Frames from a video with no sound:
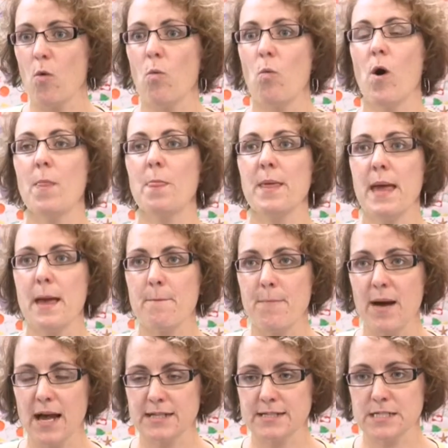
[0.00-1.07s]
what the
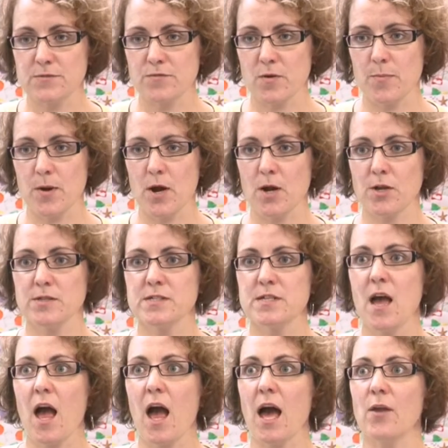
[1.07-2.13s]
impact is for parents,
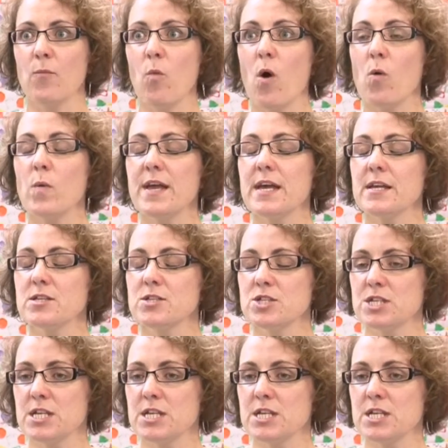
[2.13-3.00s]
and what we can